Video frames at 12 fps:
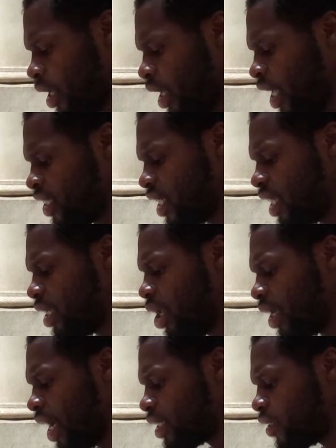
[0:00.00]
It said,
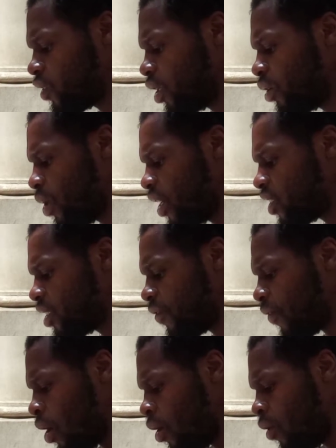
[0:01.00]
look at the generations
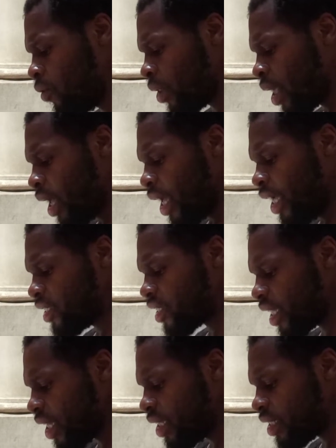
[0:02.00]
of old and
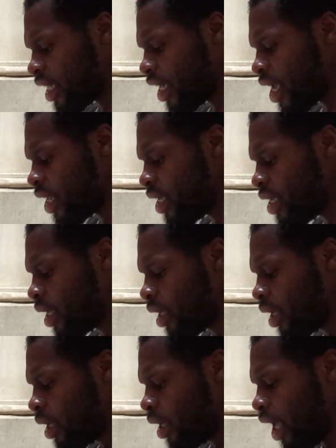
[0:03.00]
see, did any
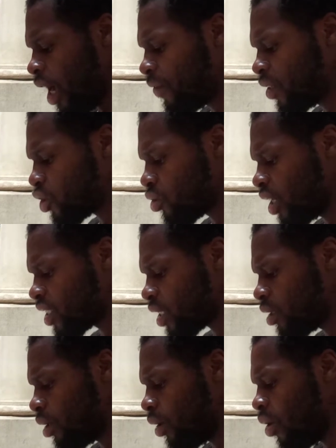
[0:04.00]
ever trust
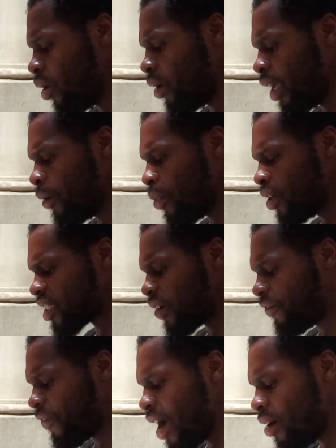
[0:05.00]
in the Lord and was
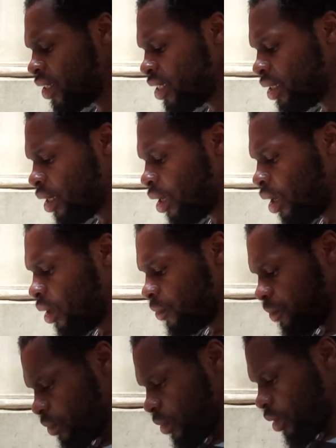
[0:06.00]
confounded?
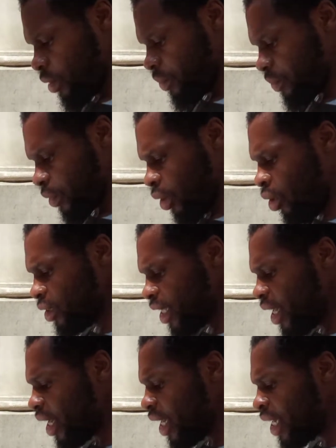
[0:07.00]
Or
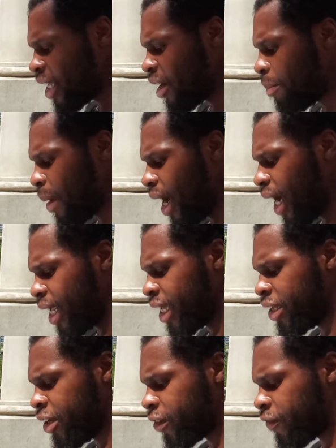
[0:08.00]
did any abide
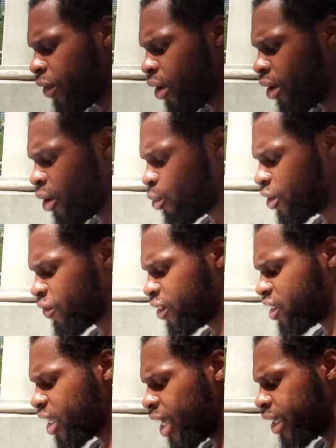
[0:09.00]
in his fear and was
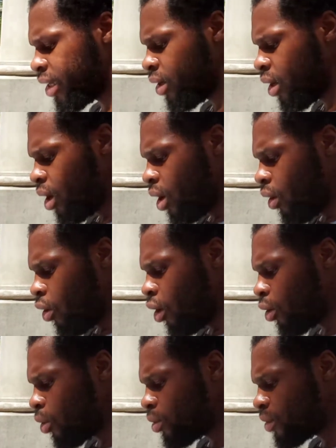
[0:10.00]
forsaken? Or
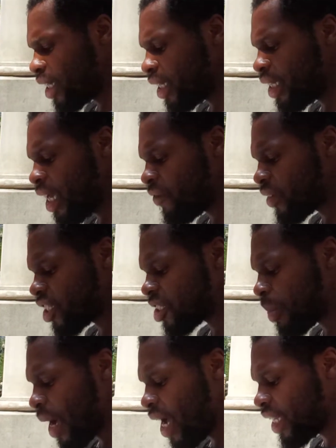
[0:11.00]
whom did he ever
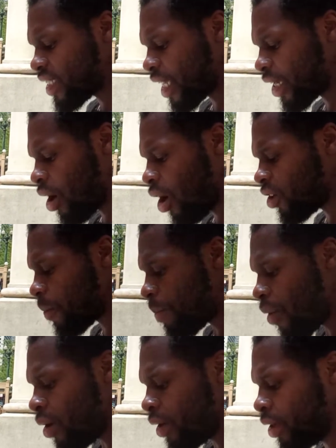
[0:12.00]
despise that called
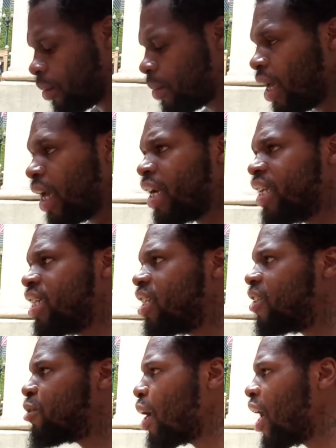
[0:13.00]
upon him? And he
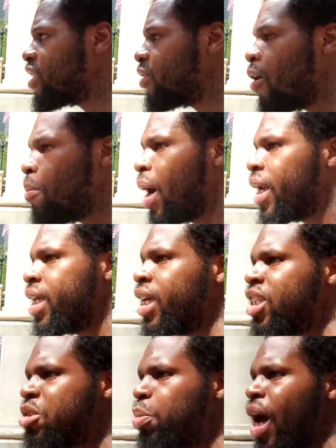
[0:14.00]
didn't despise nobody. He
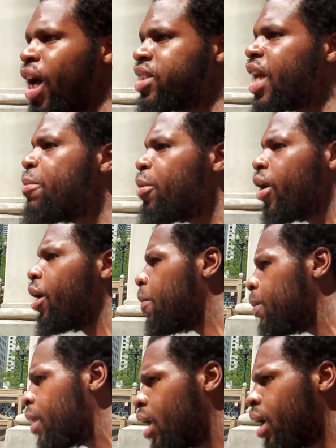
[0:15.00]
didn't despise Abraham.
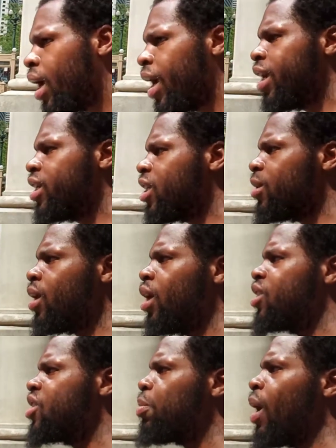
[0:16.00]
He
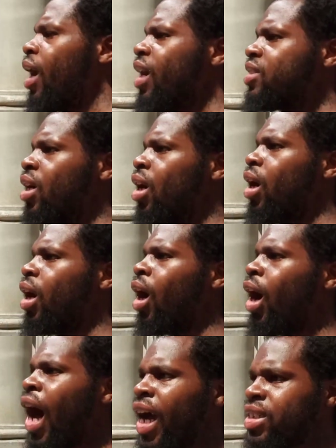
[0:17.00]
didn't despise
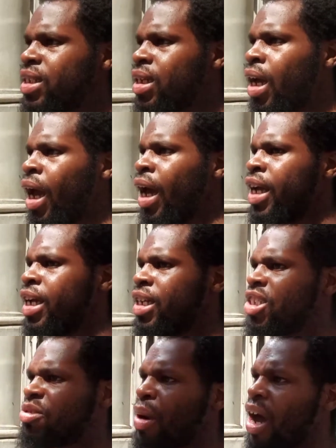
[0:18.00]
Isaac. He didn't
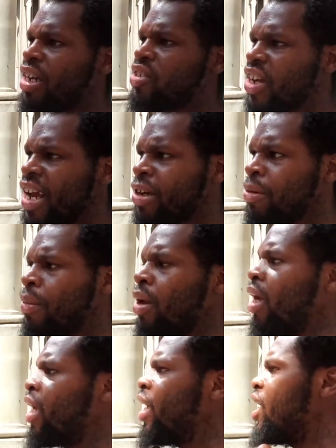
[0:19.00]
despise Jacob.
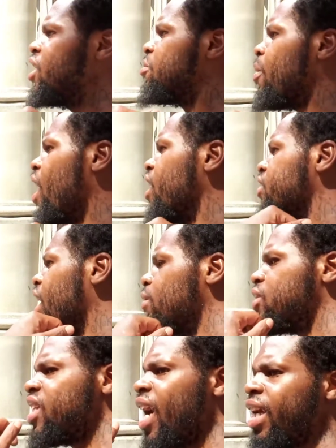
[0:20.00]
He didn't despise
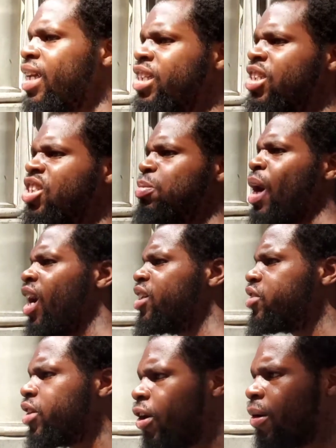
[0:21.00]
Yahushua. He didn't
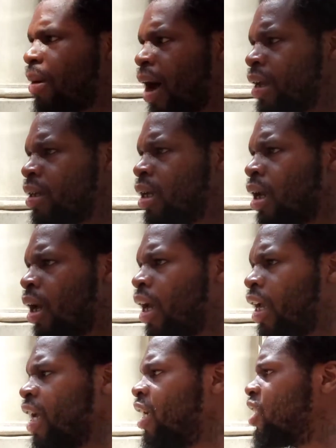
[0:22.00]
despise Jeremiah.
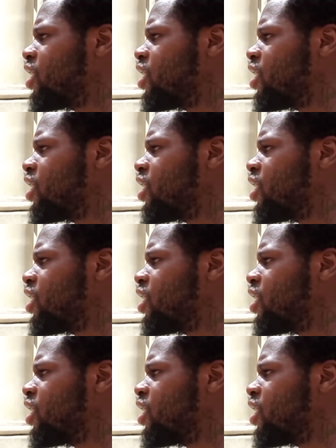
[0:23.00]
He didn't